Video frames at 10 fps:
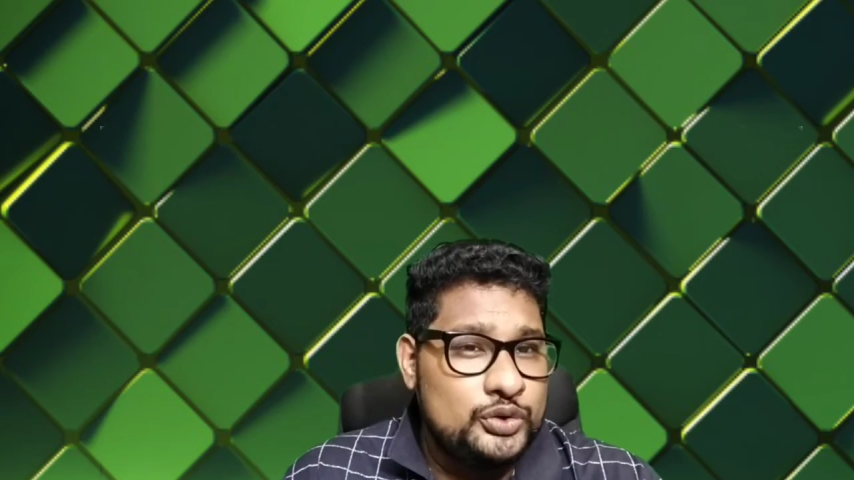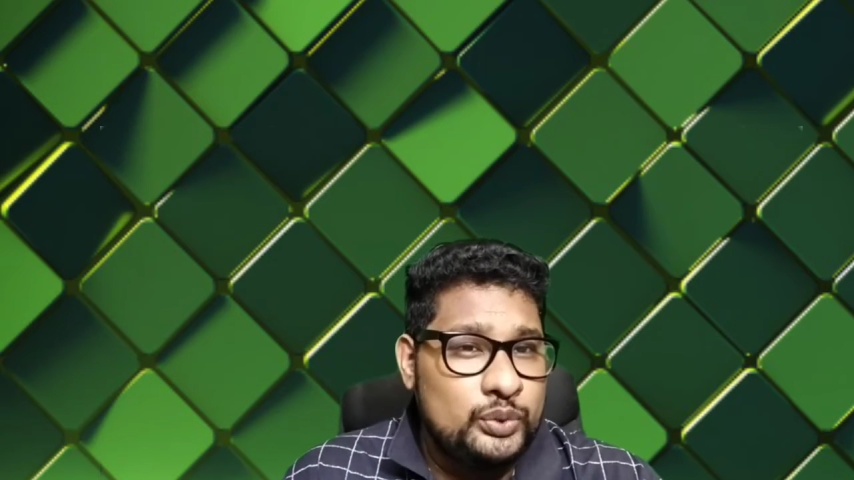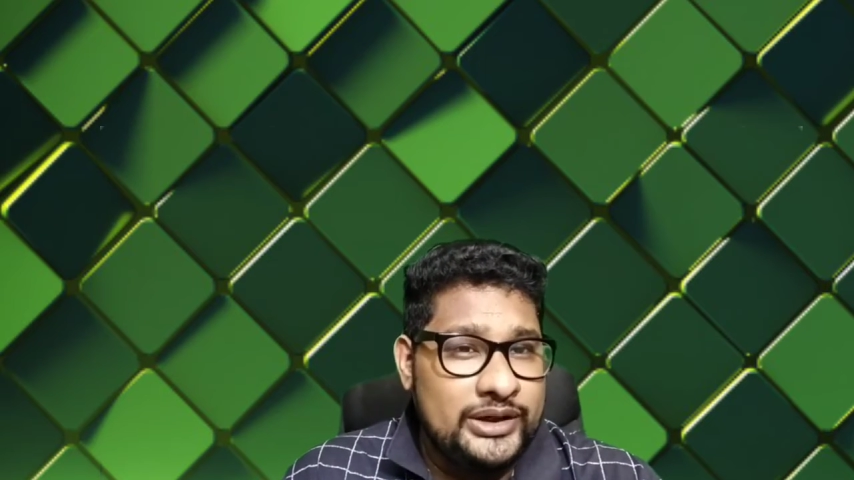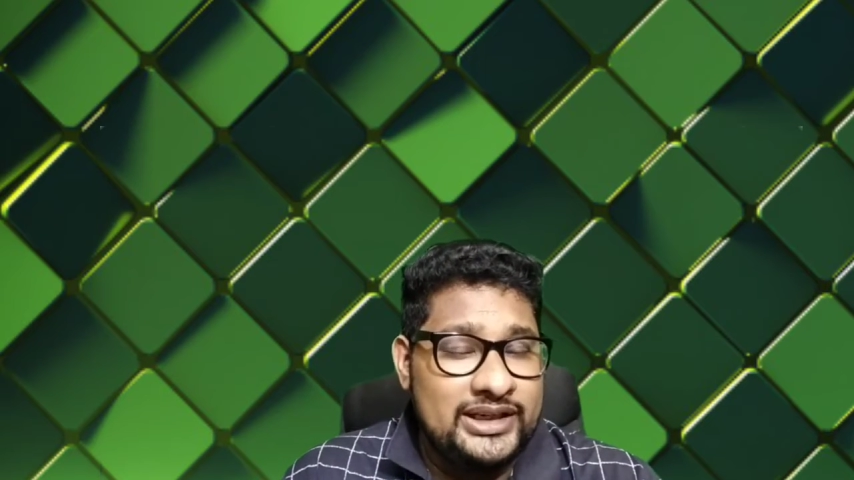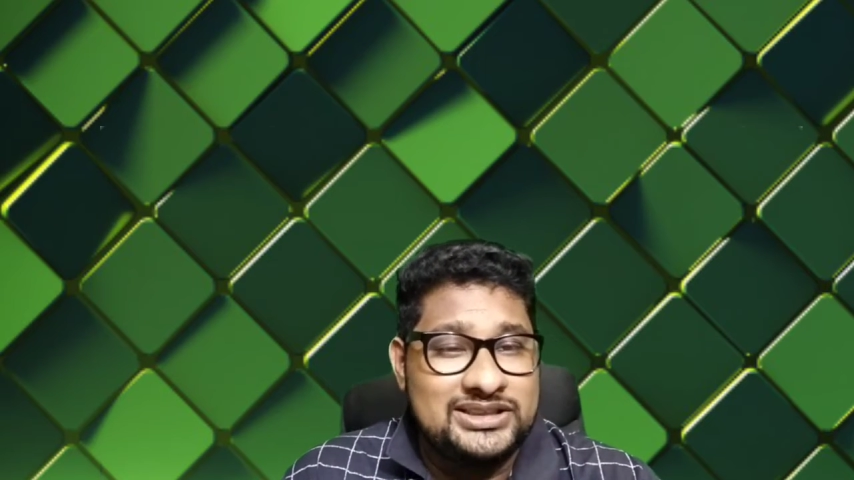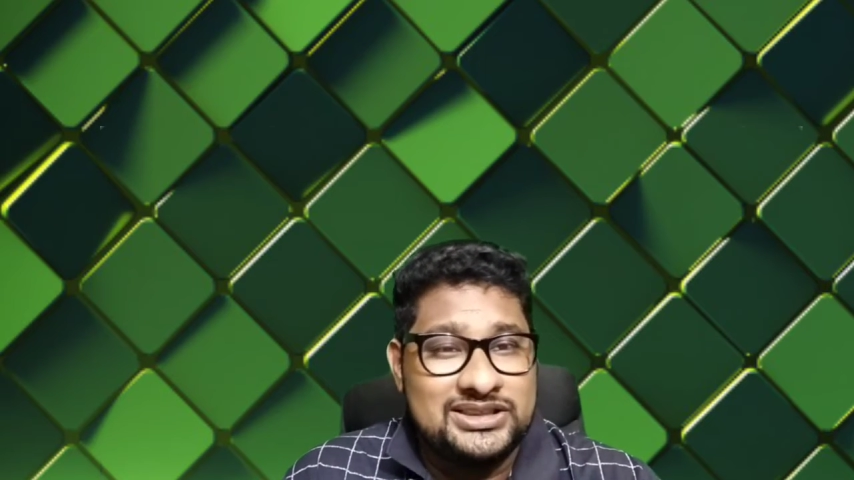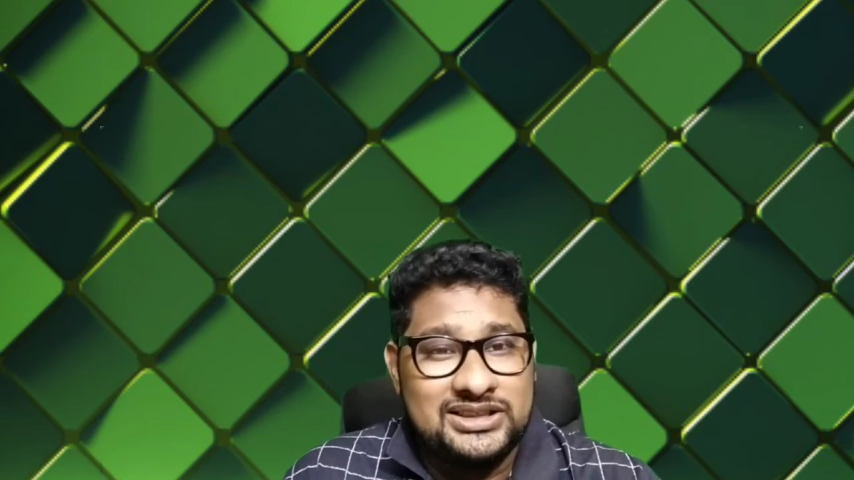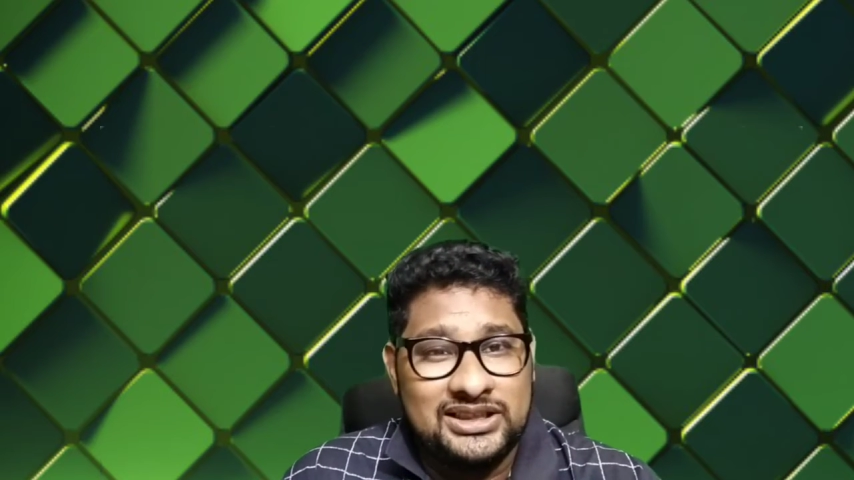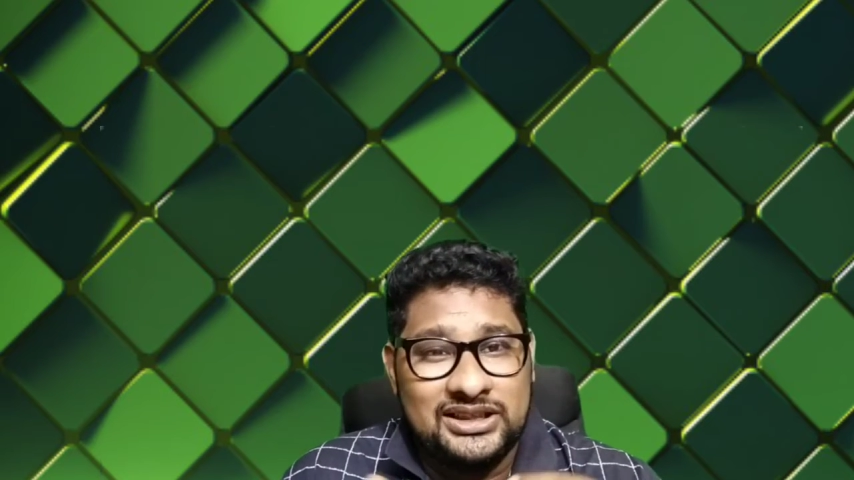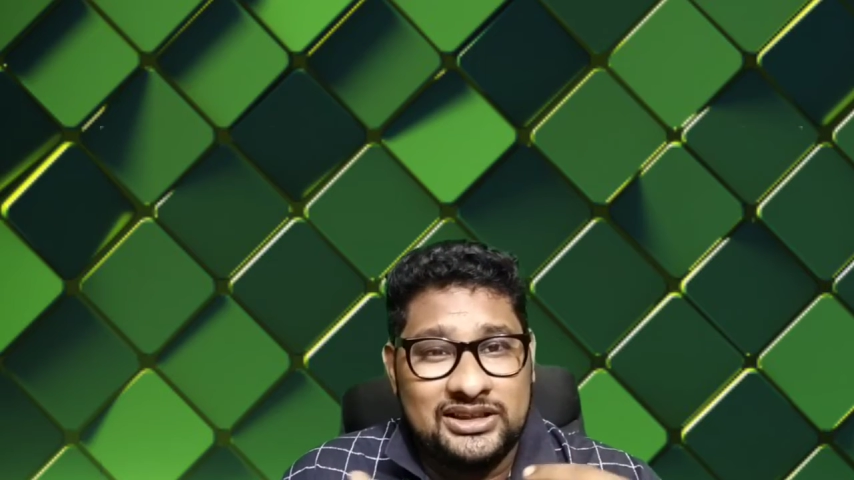wickets and
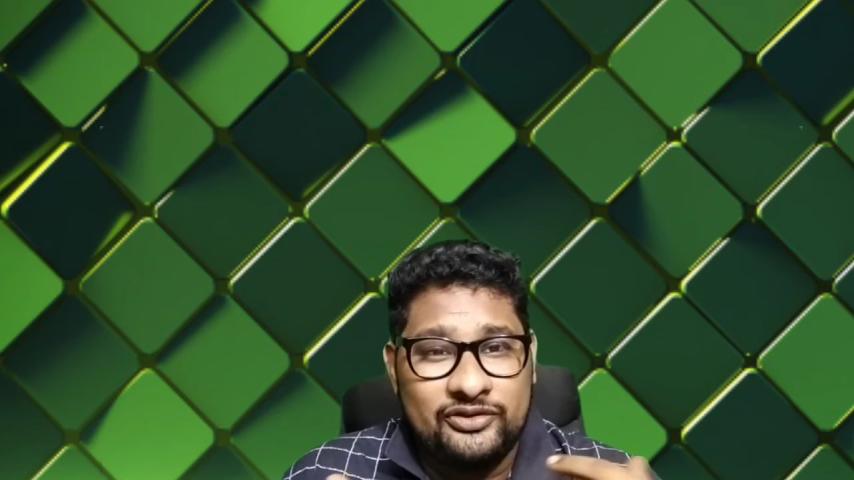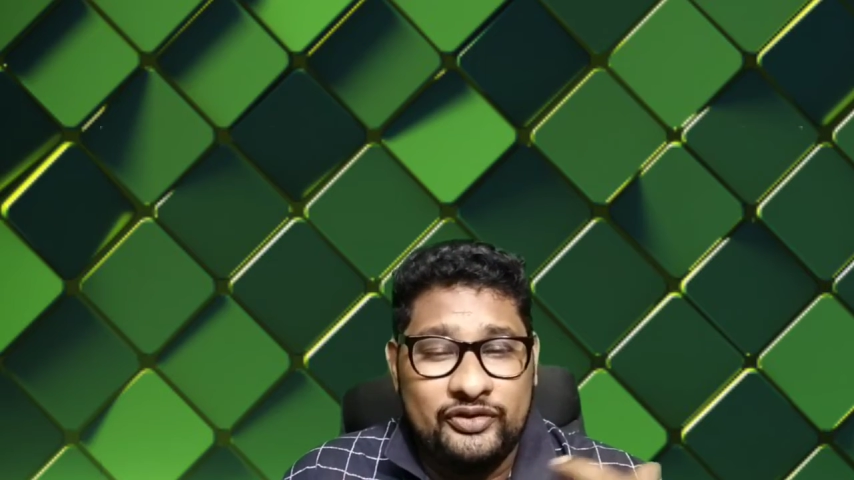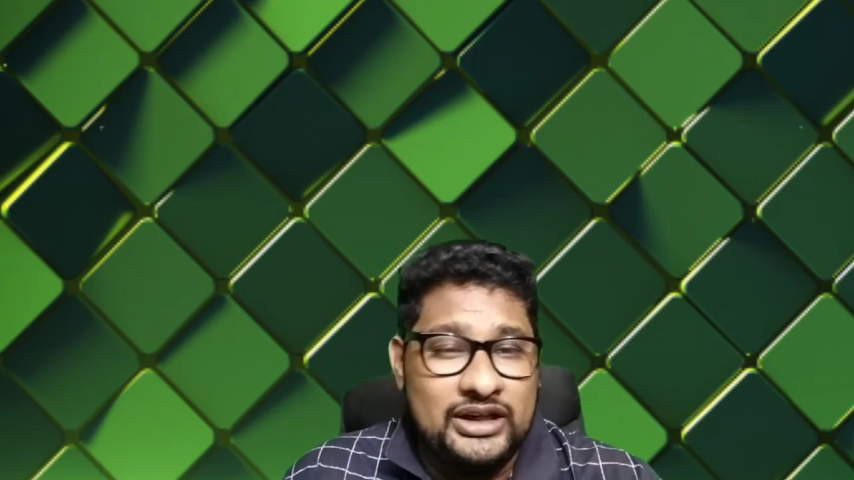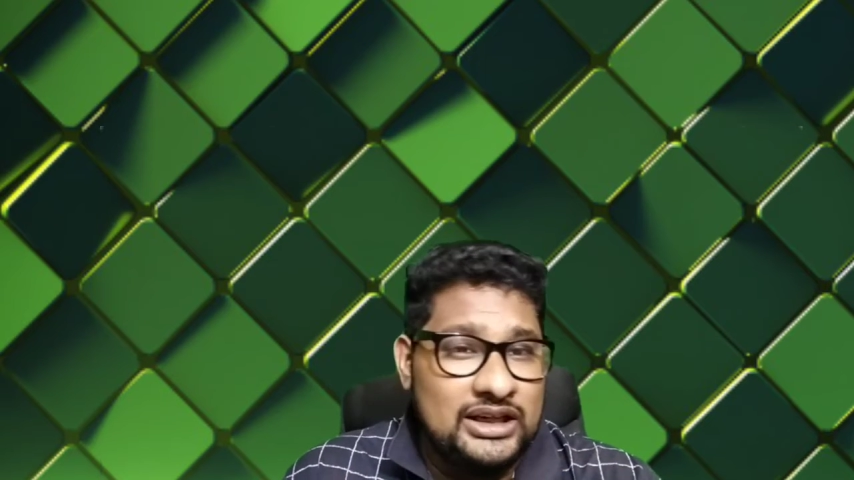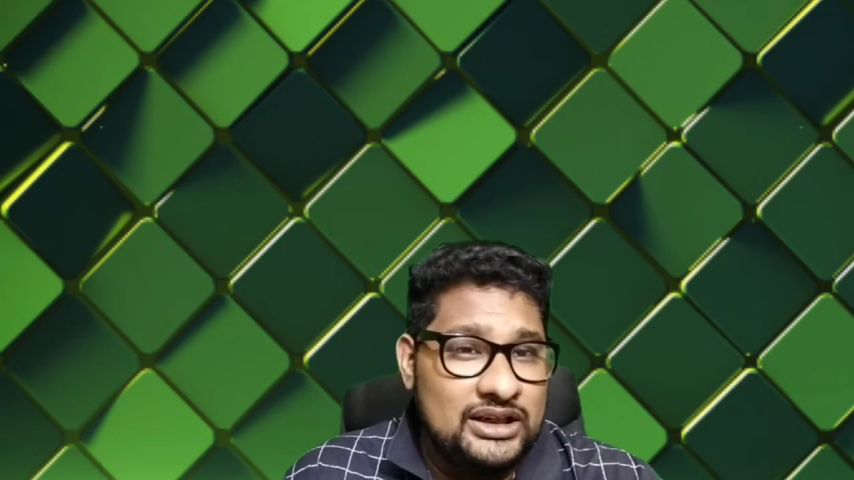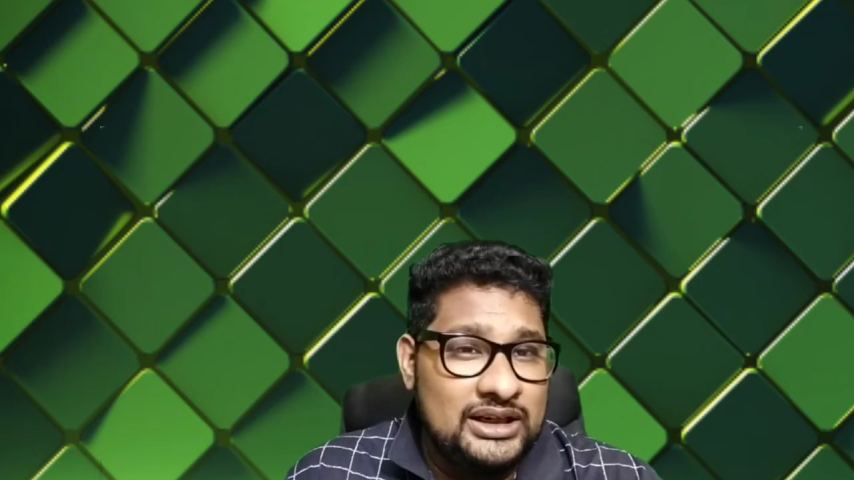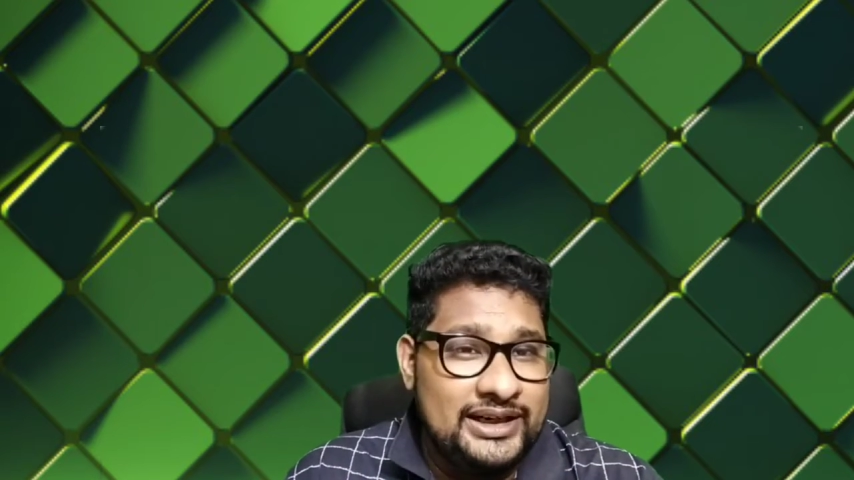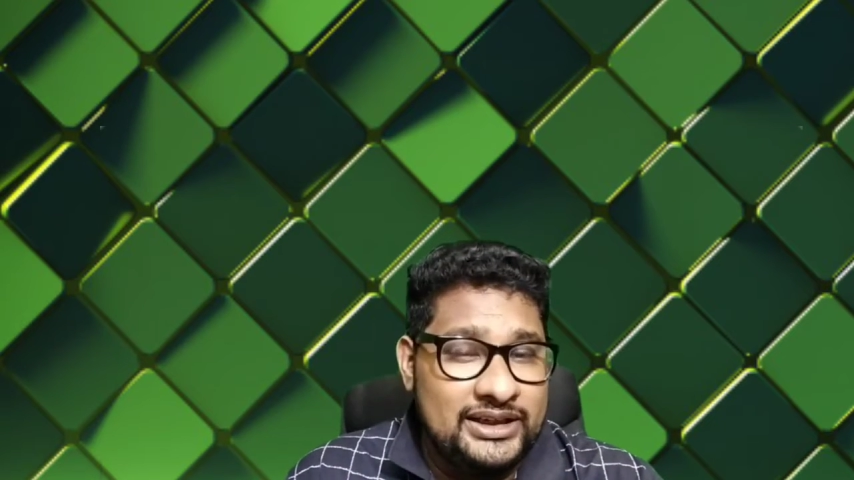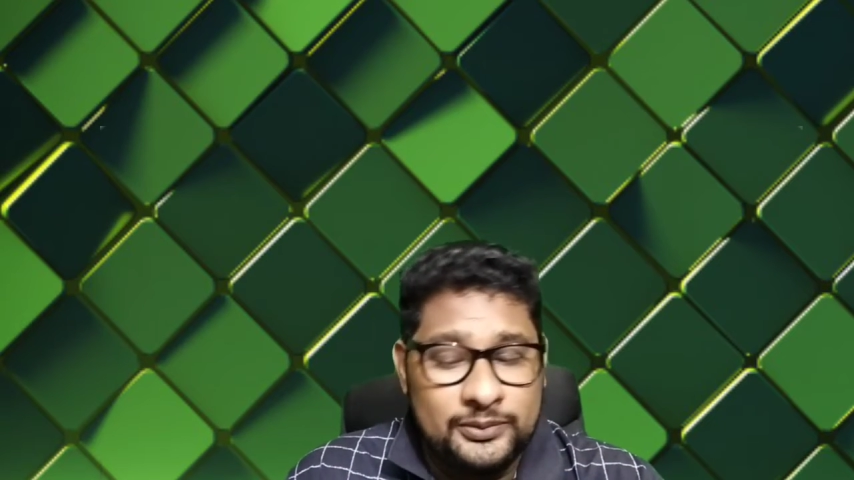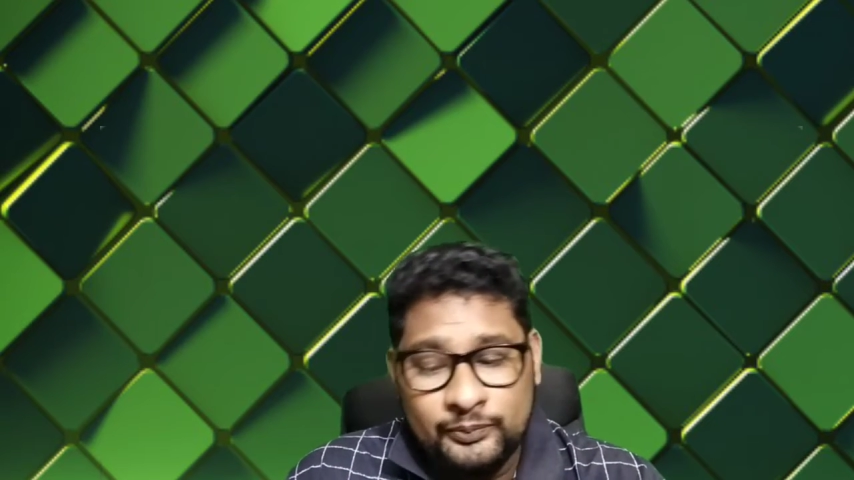feel
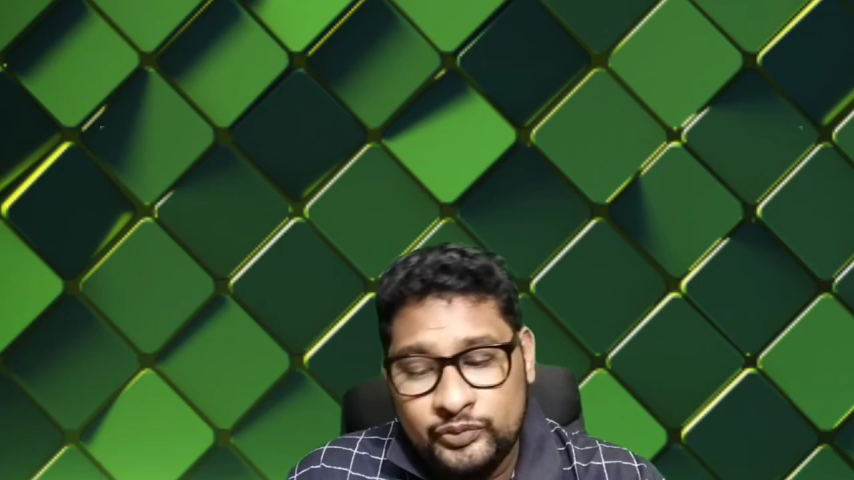later.